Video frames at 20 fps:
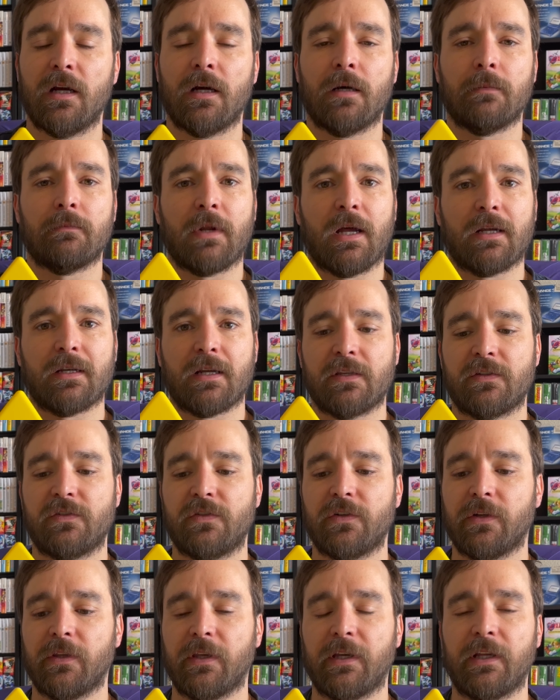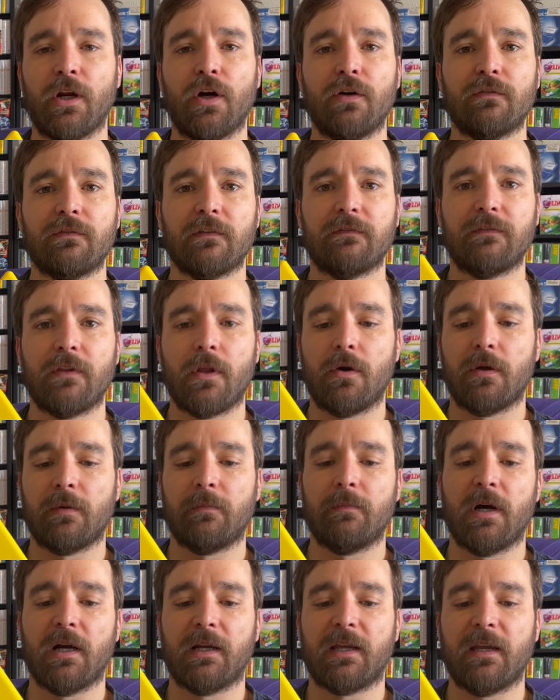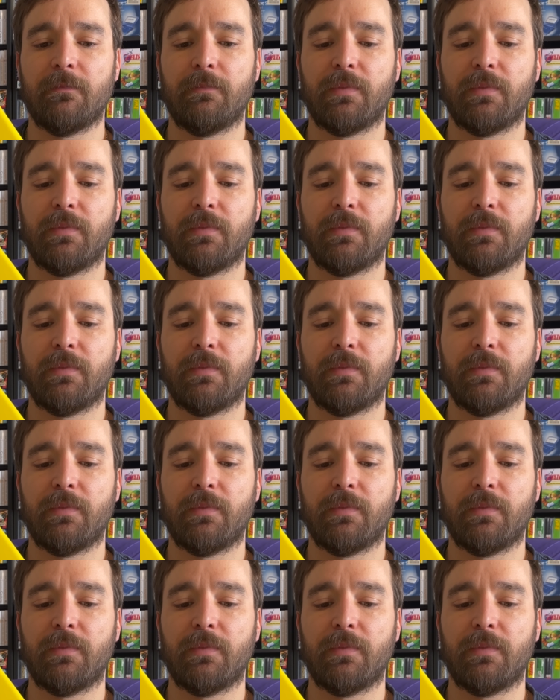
Not necessarily an overflowing bucket,